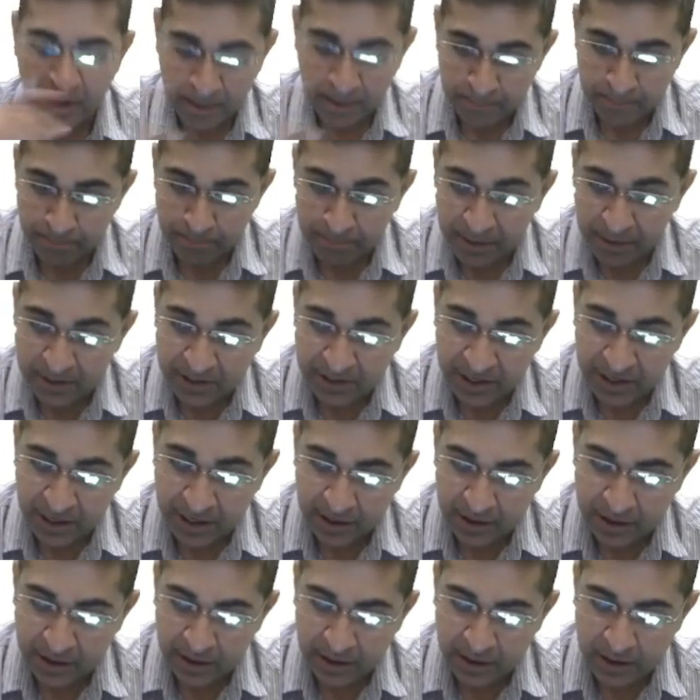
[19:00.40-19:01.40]
But
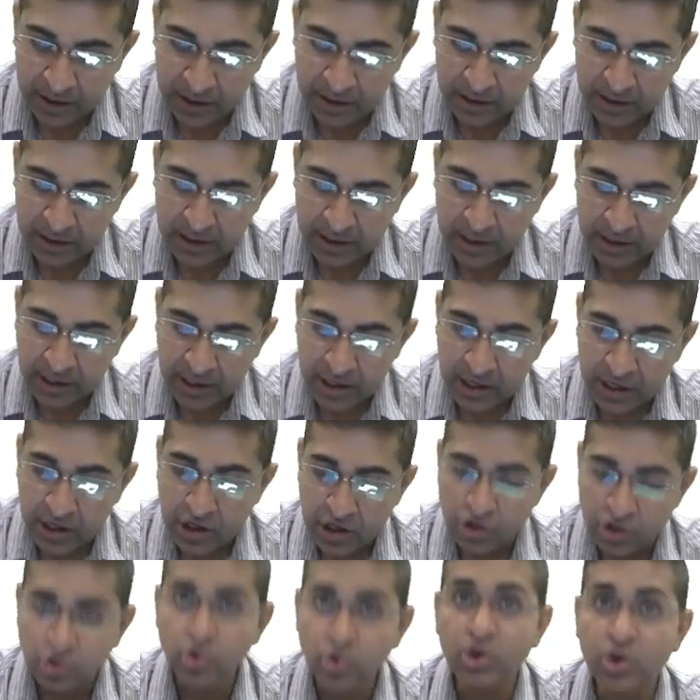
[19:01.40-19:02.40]
here
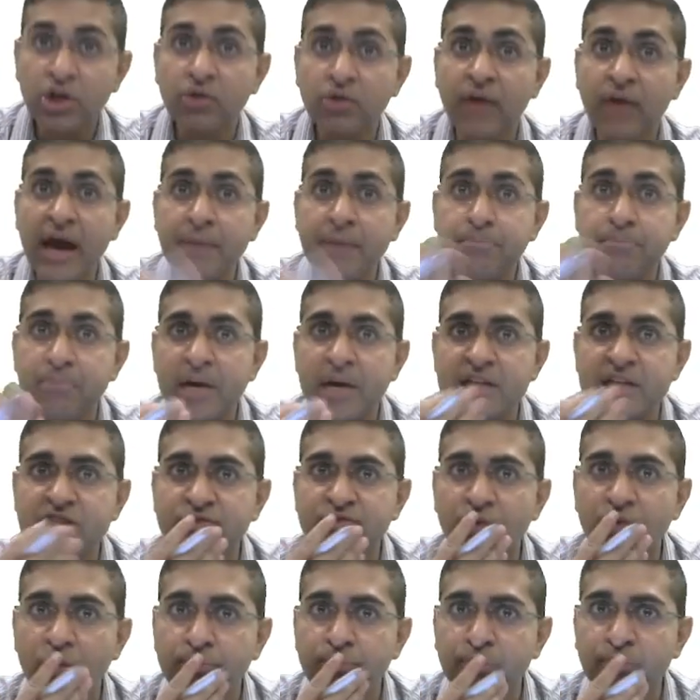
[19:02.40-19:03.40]
you require
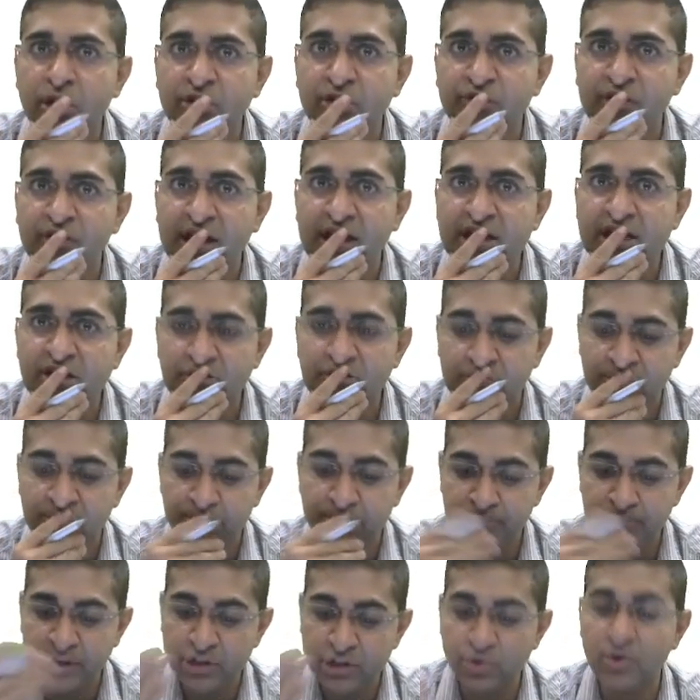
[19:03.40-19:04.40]
+4.5,
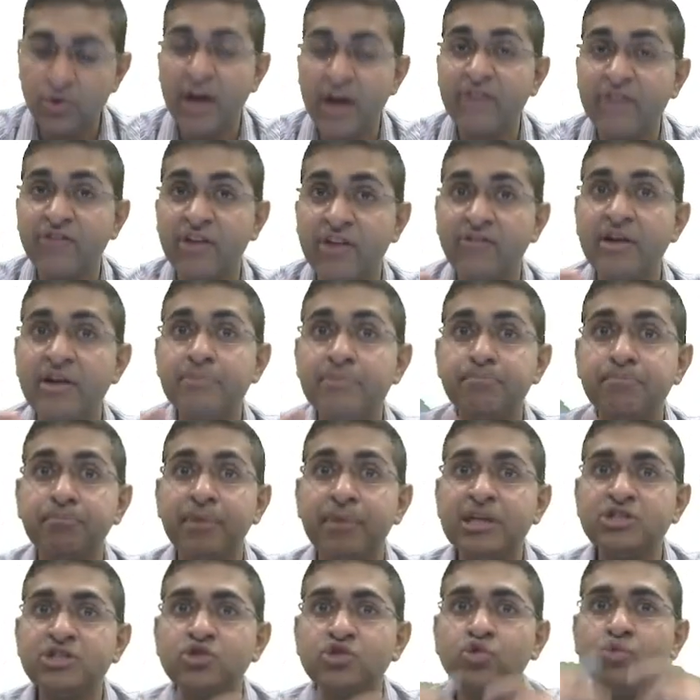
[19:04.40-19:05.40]
but you have given
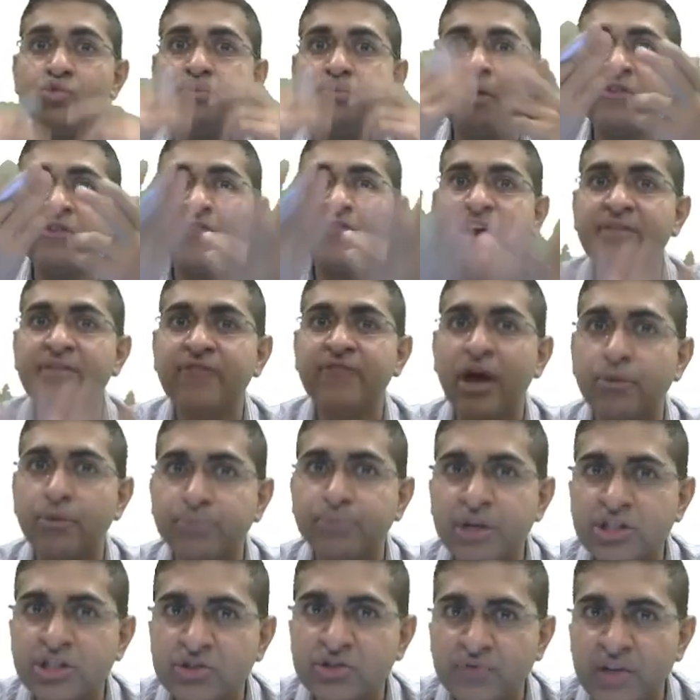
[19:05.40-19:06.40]
+2.5
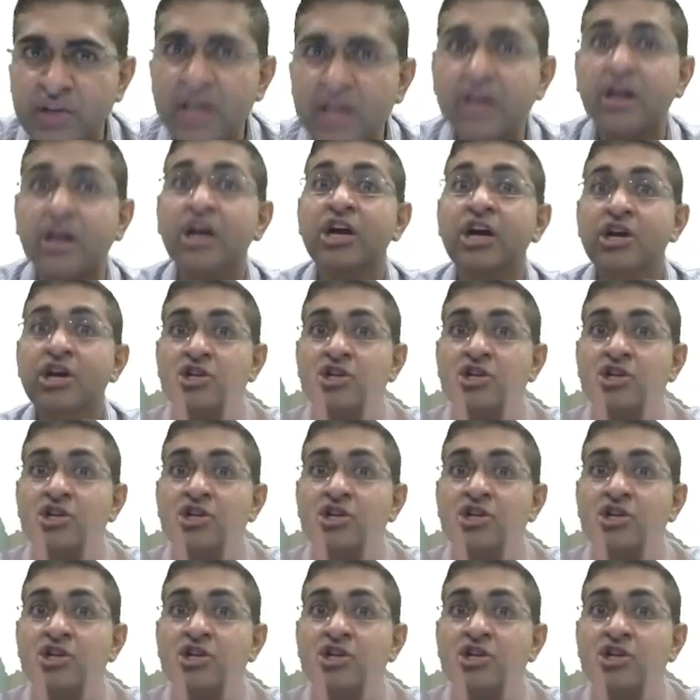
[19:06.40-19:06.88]
diopter sphere.